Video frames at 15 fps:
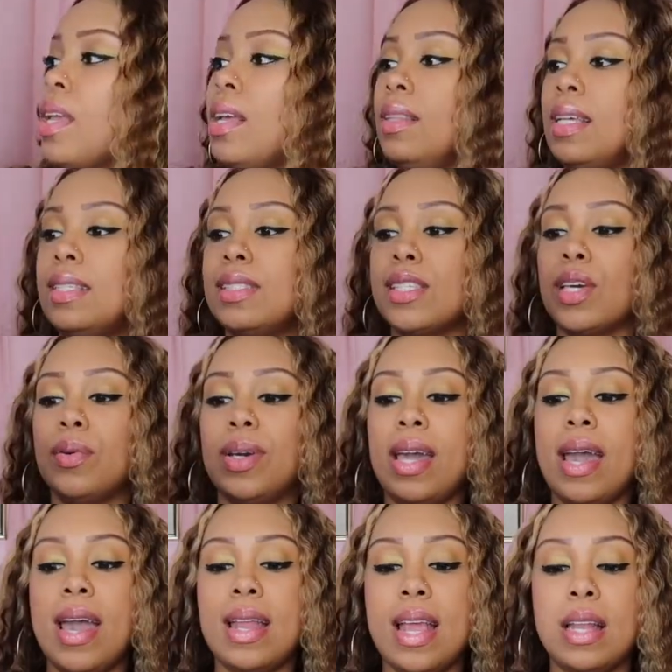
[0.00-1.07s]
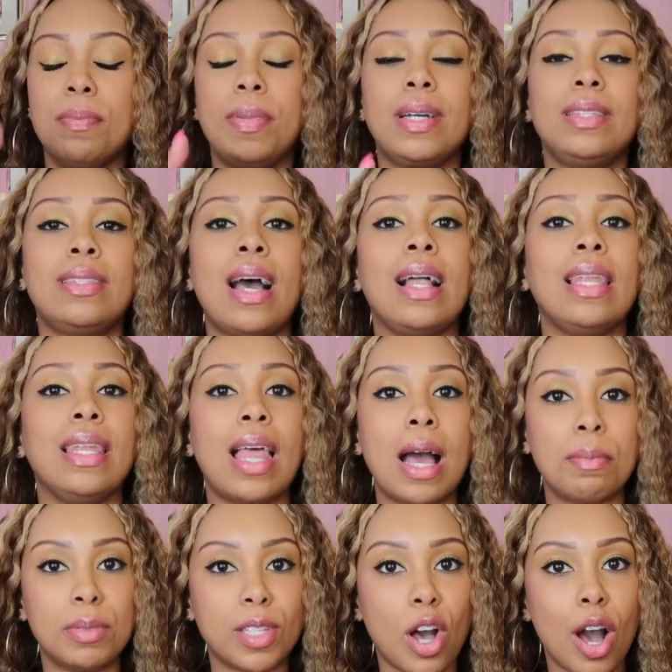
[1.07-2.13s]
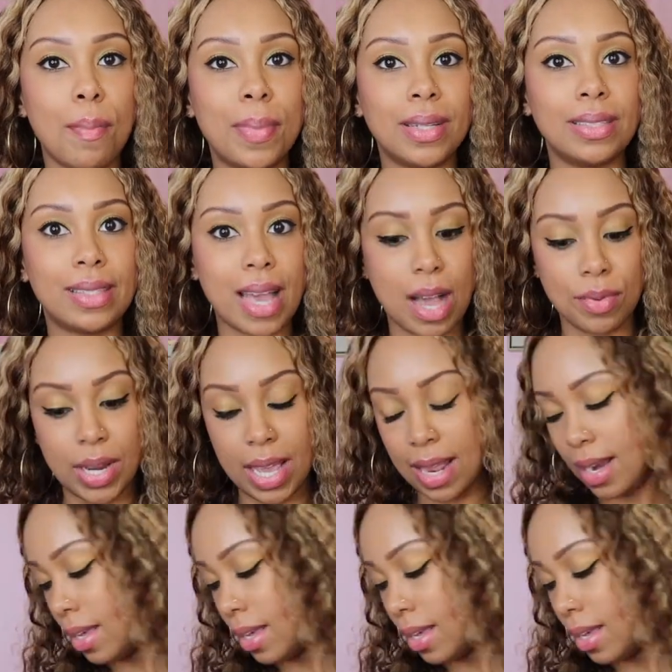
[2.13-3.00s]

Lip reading: let's go ahead and put that laptop down in